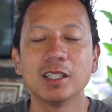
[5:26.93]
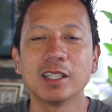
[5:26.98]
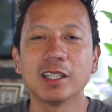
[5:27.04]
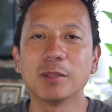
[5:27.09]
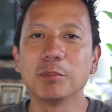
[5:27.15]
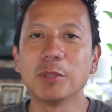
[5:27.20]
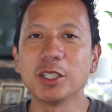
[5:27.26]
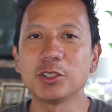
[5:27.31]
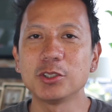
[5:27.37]

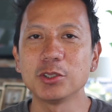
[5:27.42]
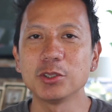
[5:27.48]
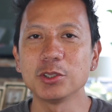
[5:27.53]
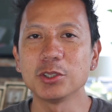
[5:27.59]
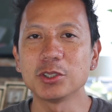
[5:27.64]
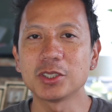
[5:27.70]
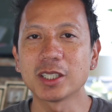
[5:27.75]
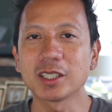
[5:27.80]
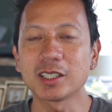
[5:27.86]
And make sure
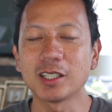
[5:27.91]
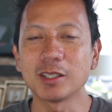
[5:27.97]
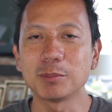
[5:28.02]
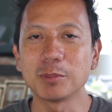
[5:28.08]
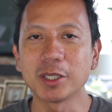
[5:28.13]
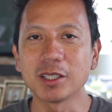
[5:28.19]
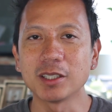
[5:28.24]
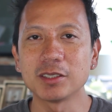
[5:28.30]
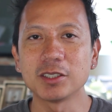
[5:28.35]
you check out
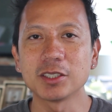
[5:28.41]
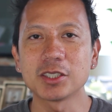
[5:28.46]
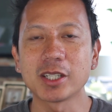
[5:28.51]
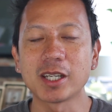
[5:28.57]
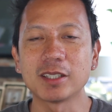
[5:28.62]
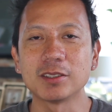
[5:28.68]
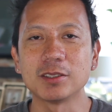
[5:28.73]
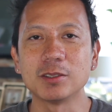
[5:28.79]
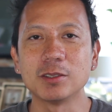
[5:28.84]
my other
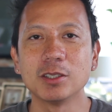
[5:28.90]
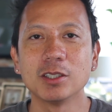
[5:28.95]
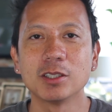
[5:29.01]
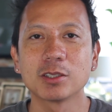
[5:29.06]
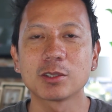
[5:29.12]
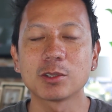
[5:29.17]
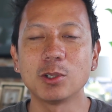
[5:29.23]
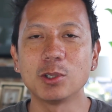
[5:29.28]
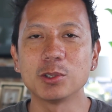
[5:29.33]
channel
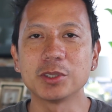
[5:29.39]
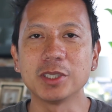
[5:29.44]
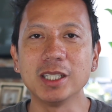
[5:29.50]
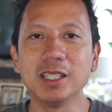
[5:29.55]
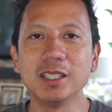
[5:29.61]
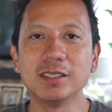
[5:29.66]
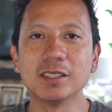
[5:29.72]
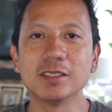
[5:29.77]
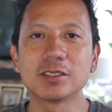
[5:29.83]
called
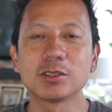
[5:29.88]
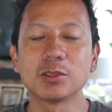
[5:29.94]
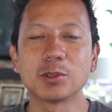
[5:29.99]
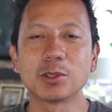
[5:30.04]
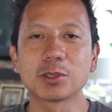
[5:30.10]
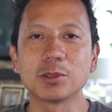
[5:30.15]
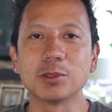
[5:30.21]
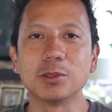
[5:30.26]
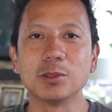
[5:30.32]
Eat and
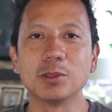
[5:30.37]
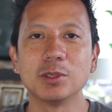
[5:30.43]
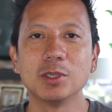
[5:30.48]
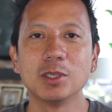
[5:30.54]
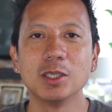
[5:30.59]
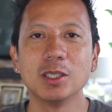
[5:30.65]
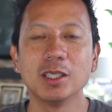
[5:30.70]
Snorkel.